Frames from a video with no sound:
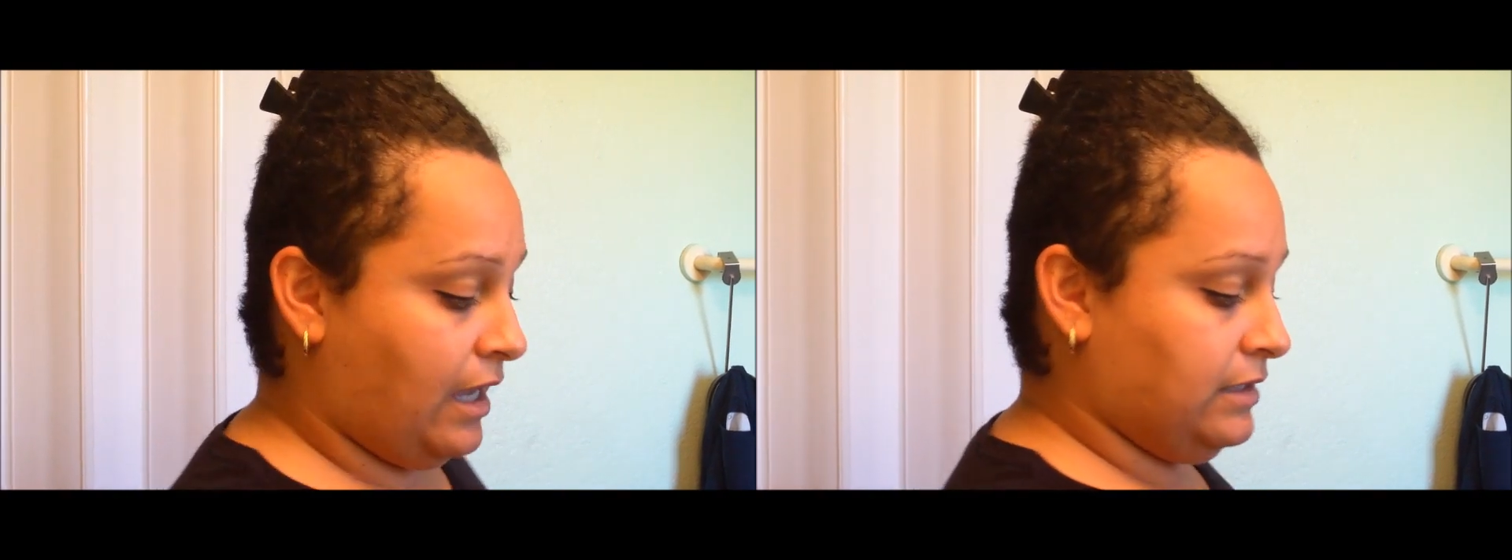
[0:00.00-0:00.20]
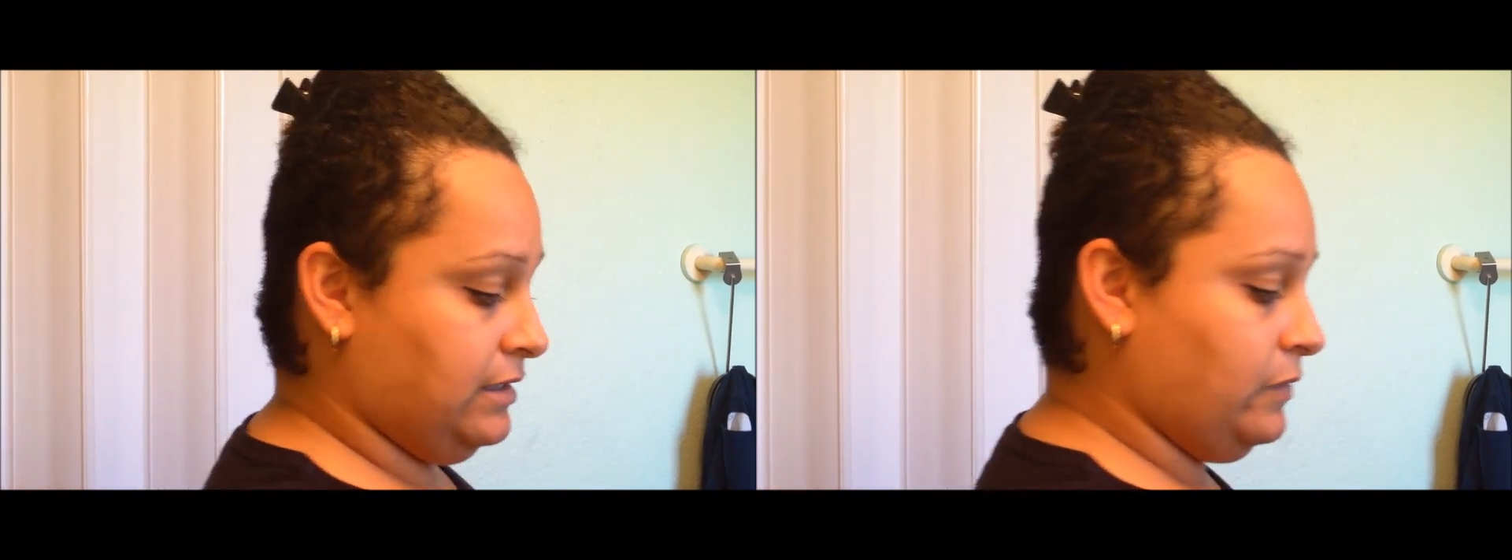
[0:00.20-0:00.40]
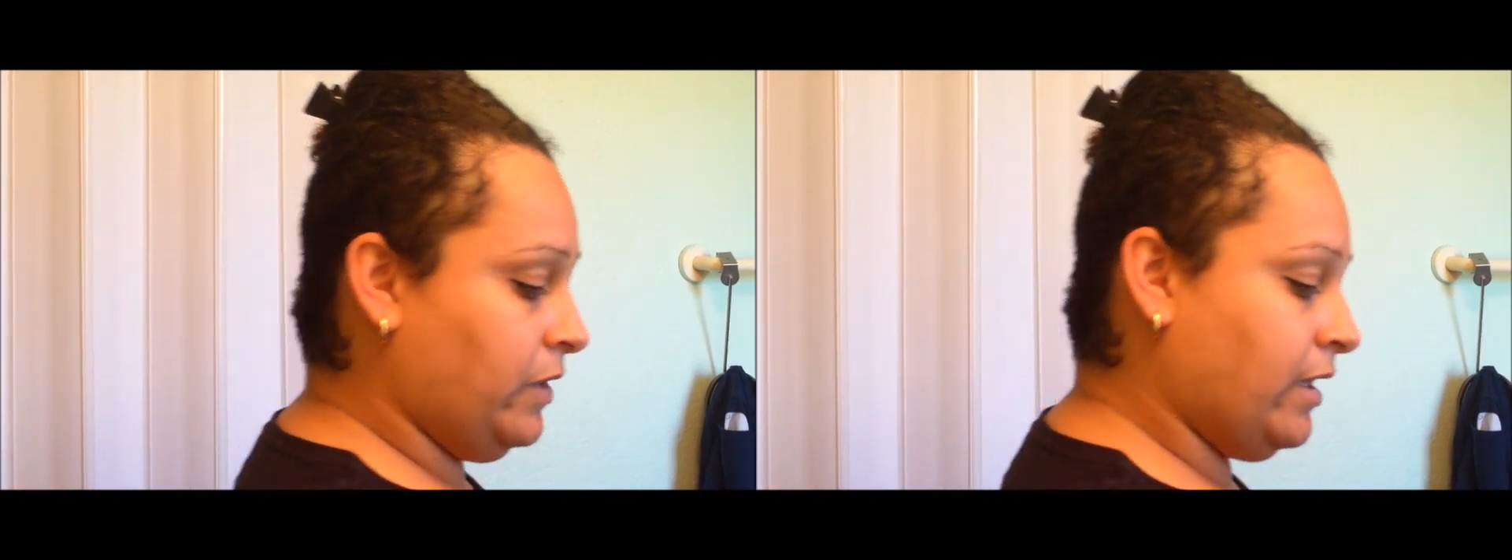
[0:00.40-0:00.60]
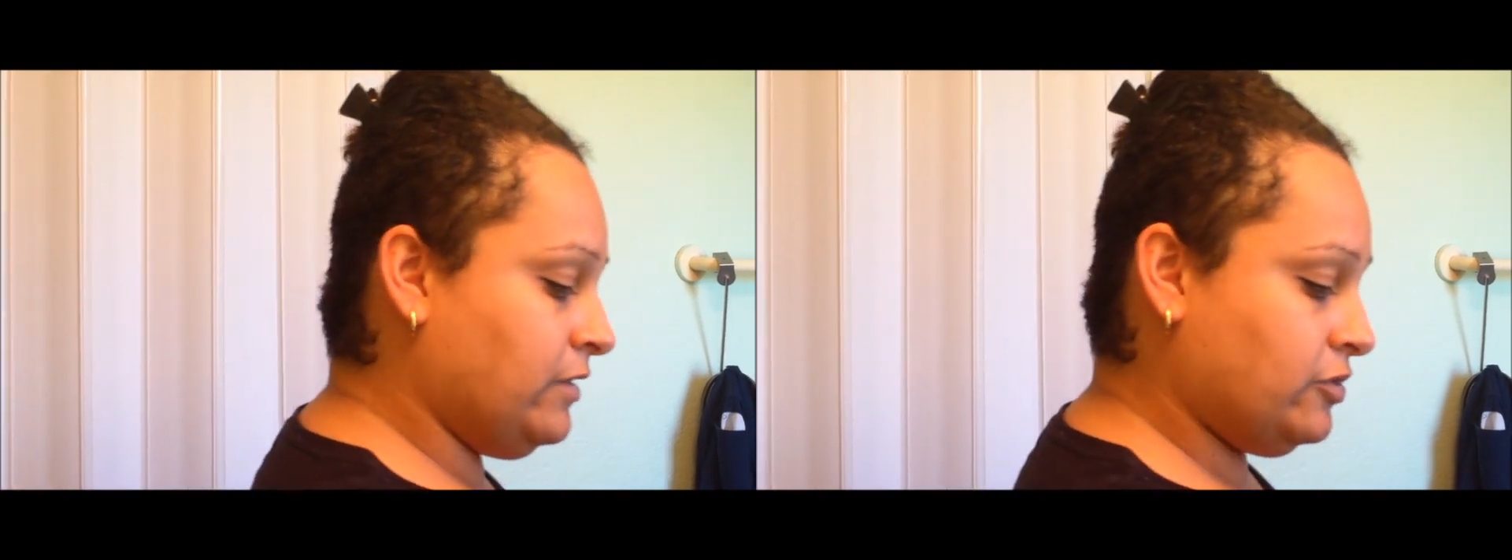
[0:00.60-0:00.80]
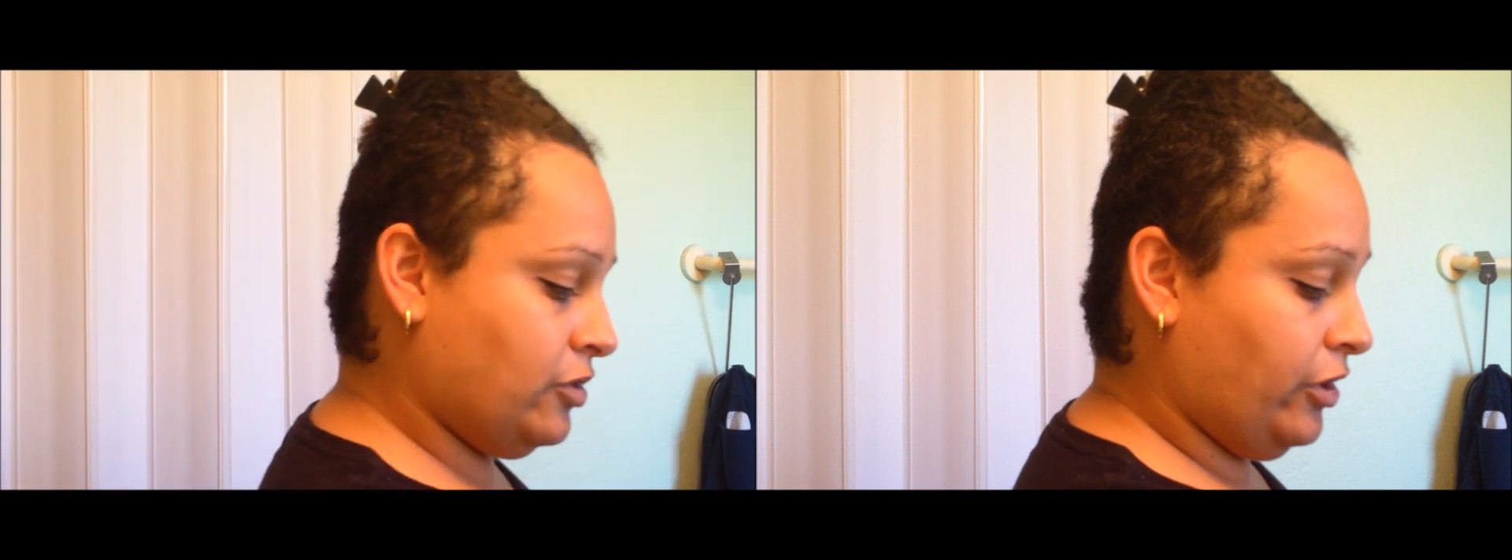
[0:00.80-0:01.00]
I did when
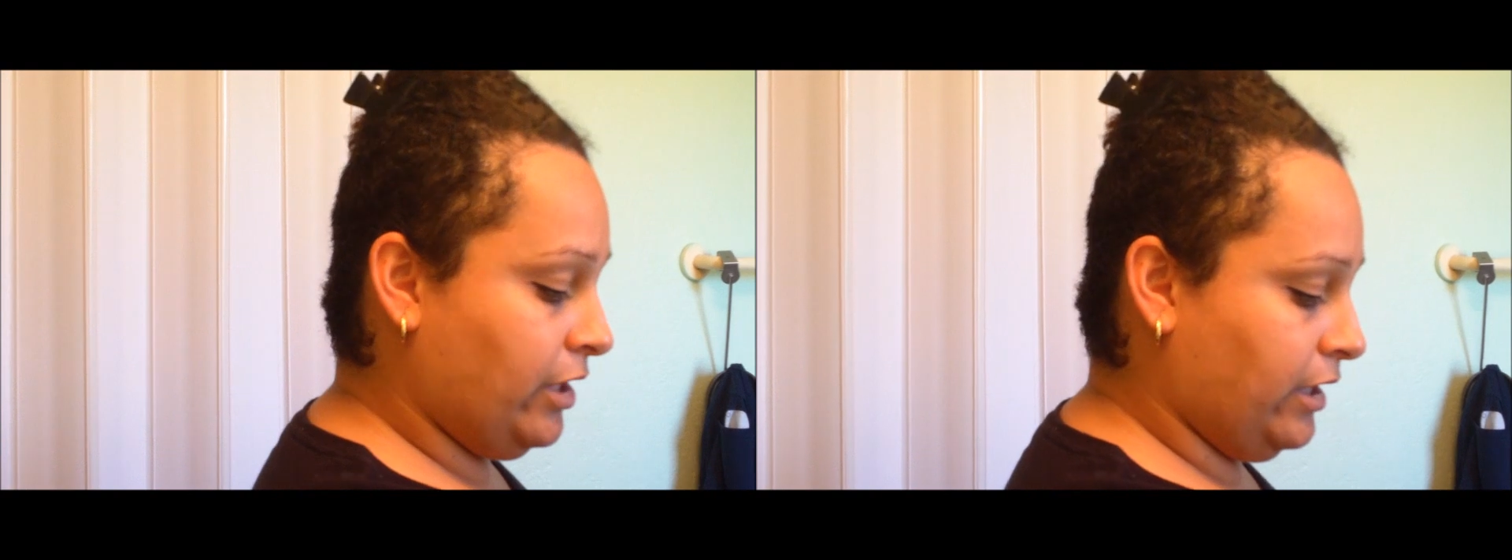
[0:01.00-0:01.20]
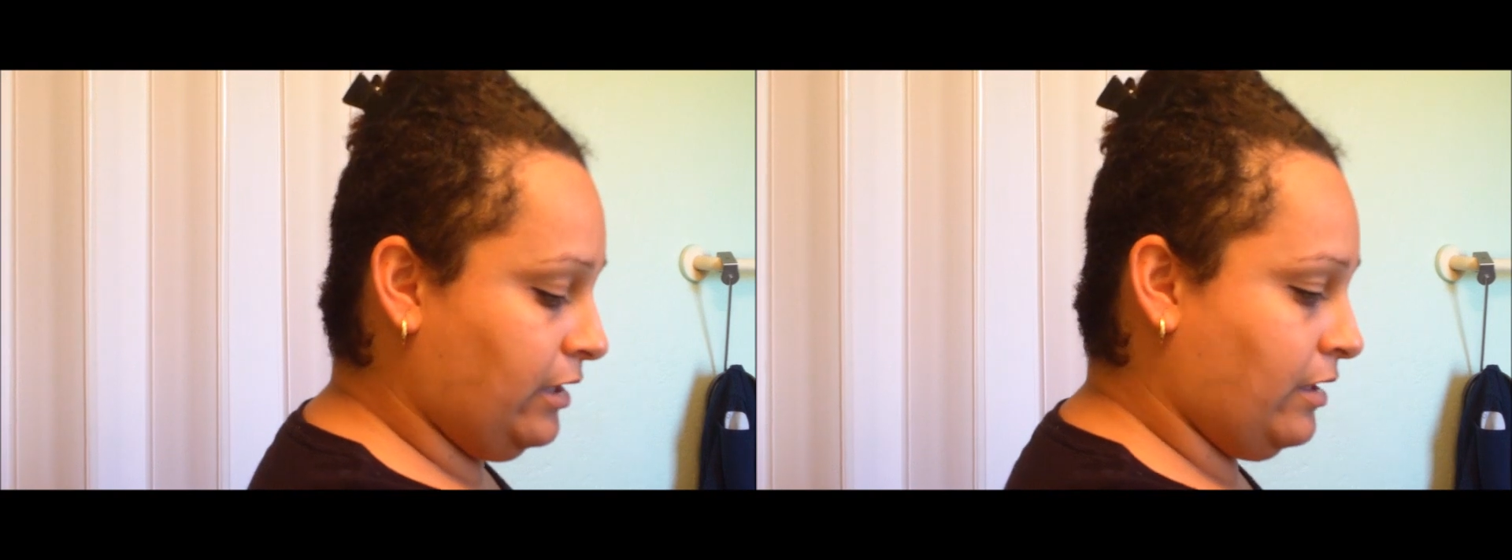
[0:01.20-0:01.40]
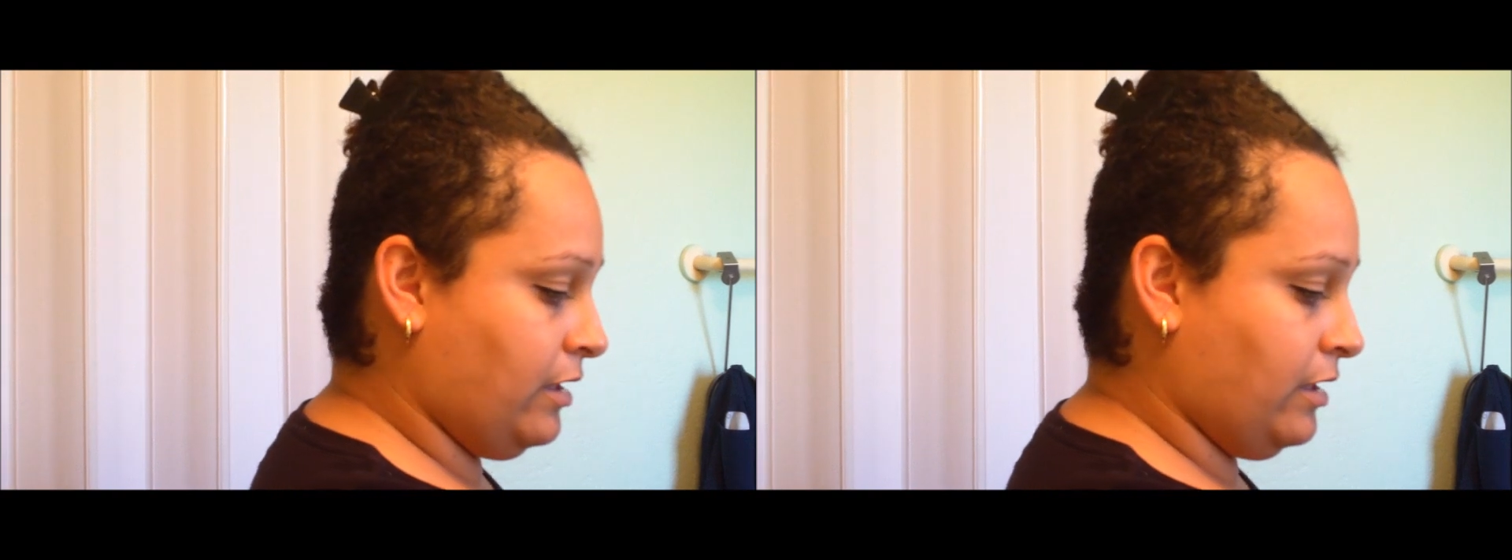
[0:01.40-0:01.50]
I started